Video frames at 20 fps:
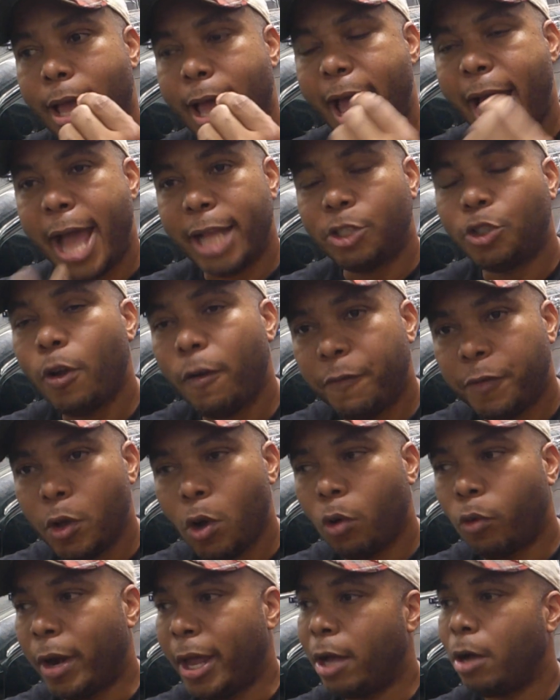at your
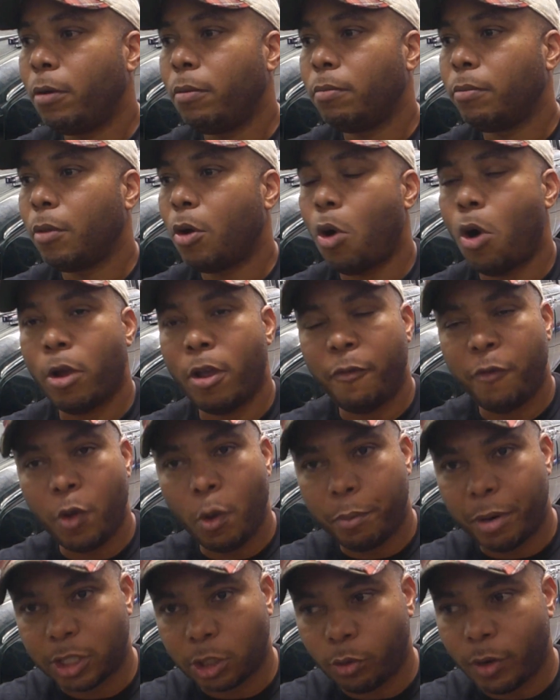fuel rail or your
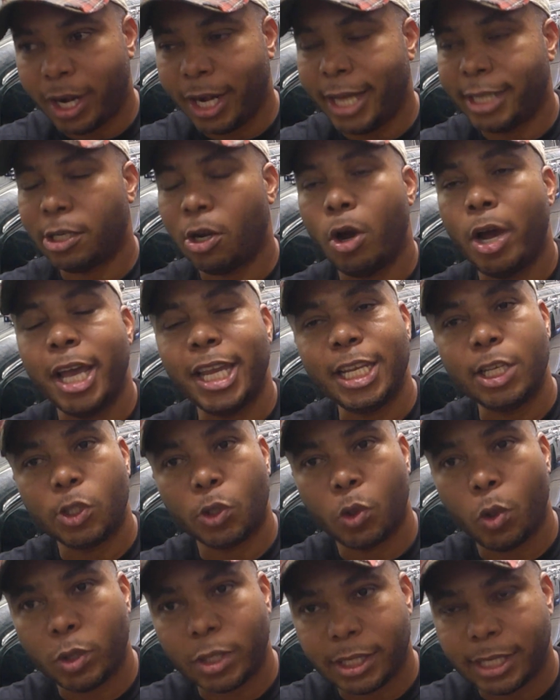fuel pressure regulator or any
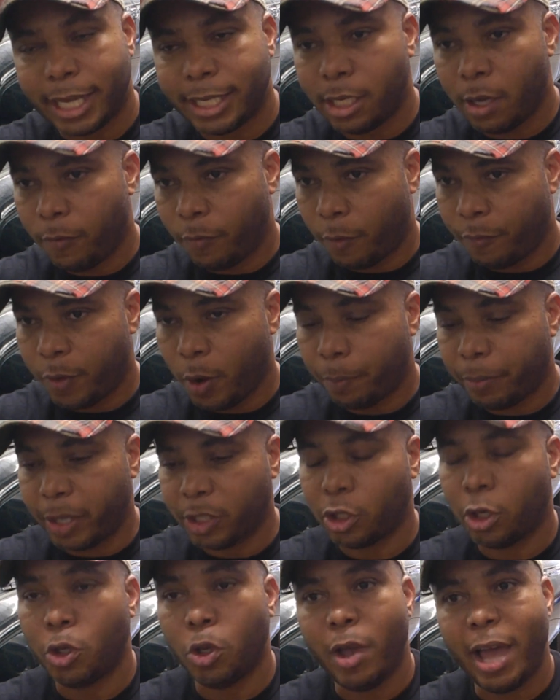source is ideal for fuel
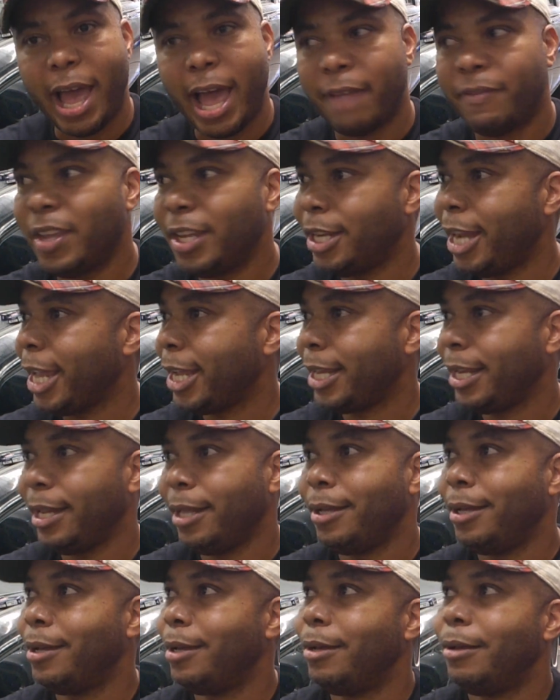pressure, you have in like
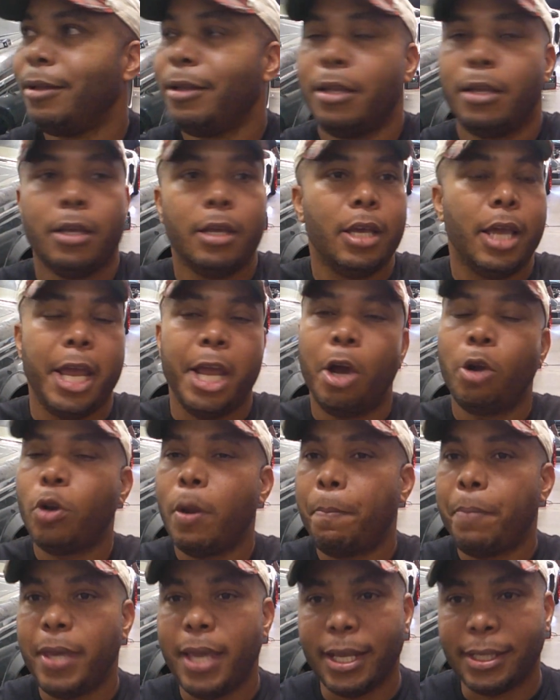a
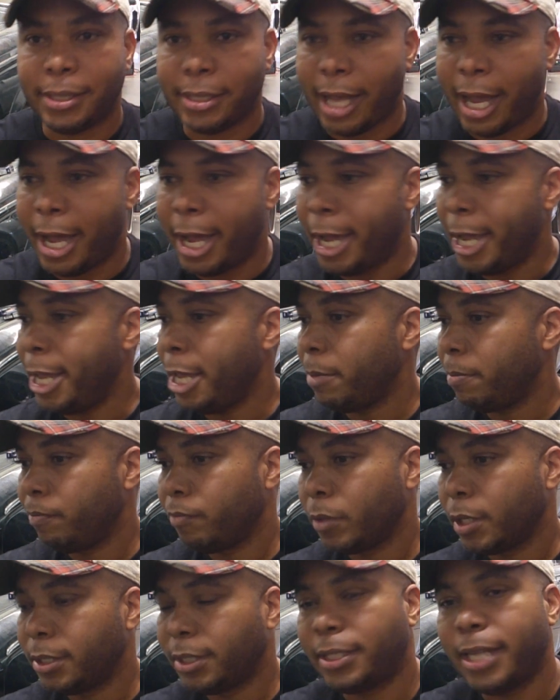100 PSI
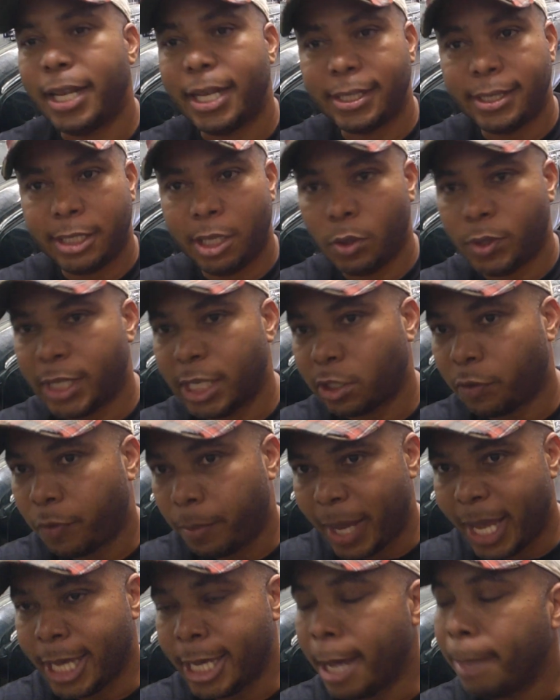stainless steel sensor
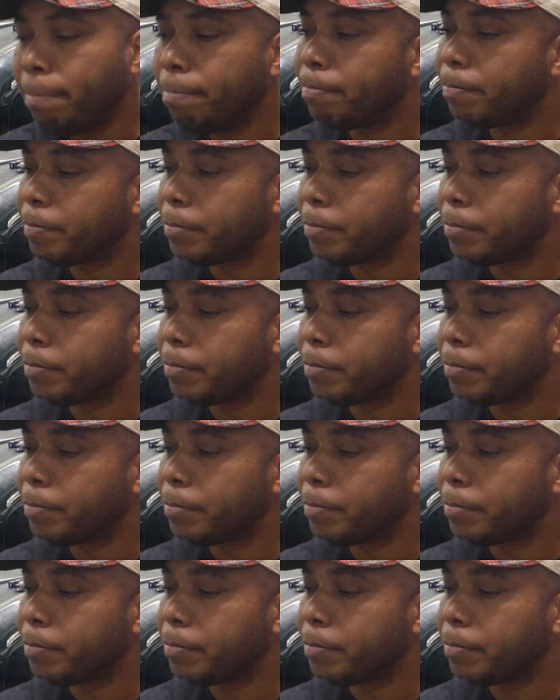from AEM.